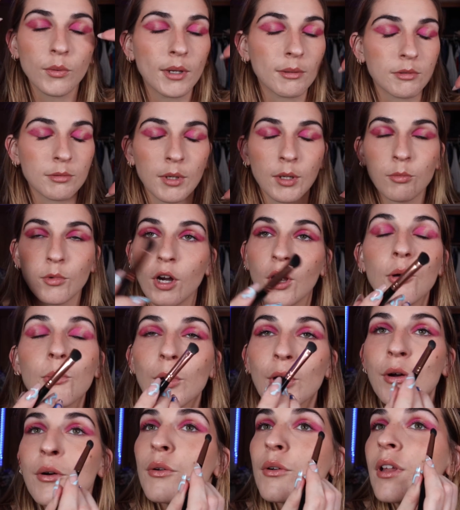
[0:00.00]
the way up to my brow
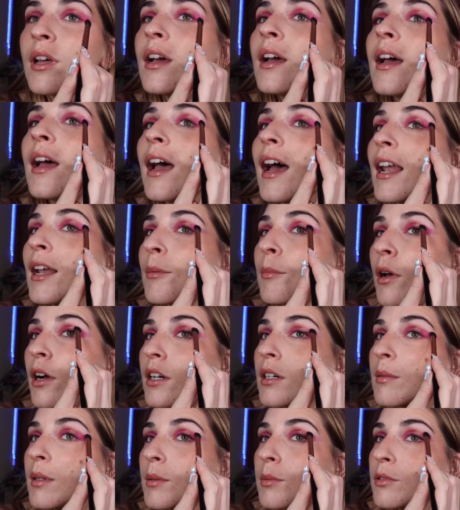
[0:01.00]
bone and I'm not
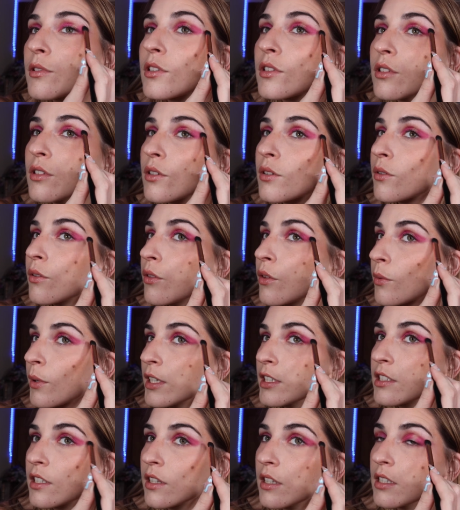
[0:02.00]
gonna be able to do the
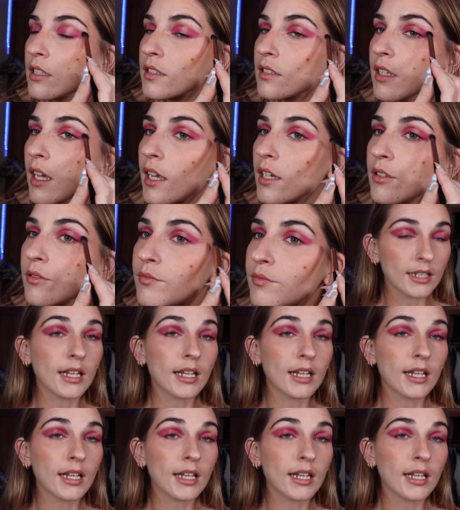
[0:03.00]
rest of the design.